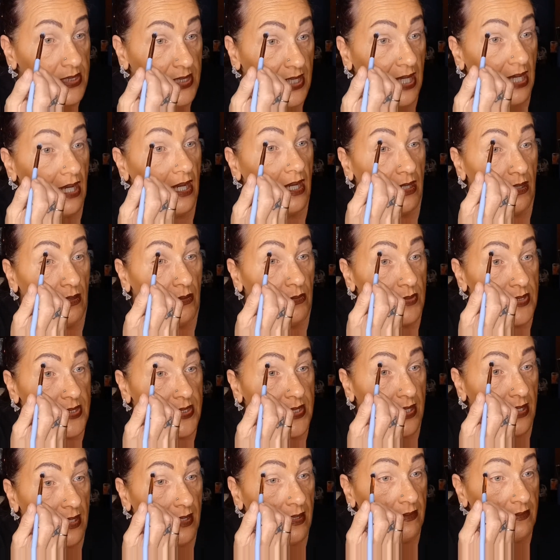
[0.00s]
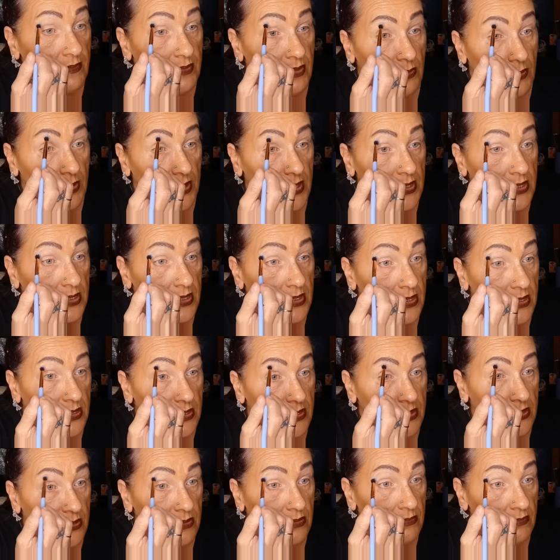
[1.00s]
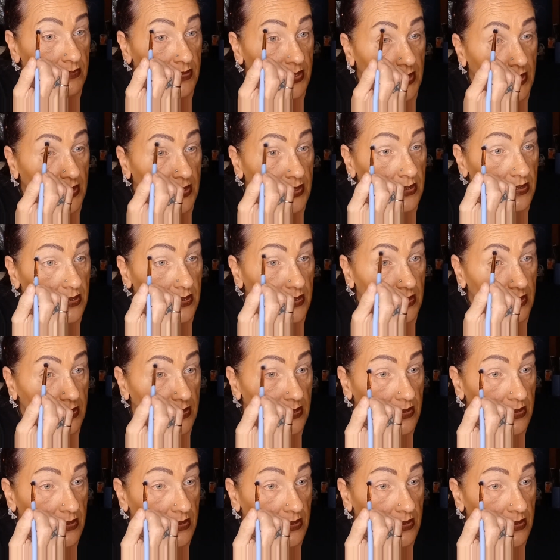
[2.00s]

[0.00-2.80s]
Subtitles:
how is everyone doing?